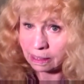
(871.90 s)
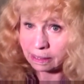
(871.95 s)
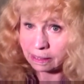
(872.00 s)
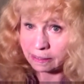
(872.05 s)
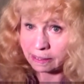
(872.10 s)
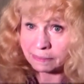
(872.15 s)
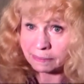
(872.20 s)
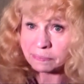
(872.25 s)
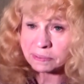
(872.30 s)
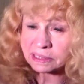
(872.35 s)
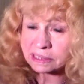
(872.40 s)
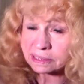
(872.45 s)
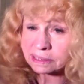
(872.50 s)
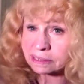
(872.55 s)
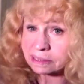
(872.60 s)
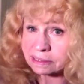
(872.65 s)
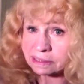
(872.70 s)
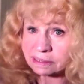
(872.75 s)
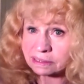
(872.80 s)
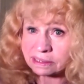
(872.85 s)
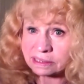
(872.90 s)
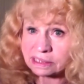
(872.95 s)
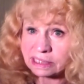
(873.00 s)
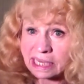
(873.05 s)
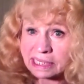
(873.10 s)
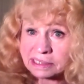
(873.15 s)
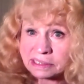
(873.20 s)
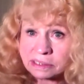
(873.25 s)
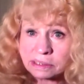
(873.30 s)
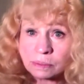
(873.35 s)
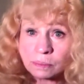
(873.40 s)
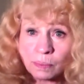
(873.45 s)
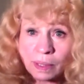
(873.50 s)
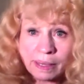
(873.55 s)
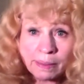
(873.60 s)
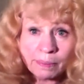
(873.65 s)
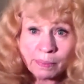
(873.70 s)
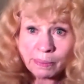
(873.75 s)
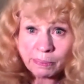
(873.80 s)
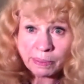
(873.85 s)
It was just the way
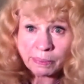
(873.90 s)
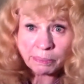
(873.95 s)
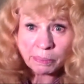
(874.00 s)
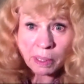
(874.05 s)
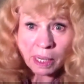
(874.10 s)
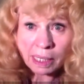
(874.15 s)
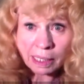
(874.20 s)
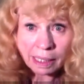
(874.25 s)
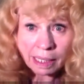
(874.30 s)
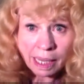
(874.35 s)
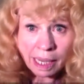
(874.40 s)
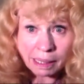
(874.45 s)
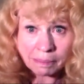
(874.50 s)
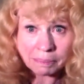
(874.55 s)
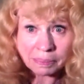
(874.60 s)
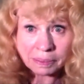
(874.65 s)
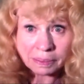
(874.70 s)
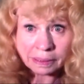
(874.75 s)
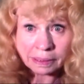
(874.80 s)
we were brought up.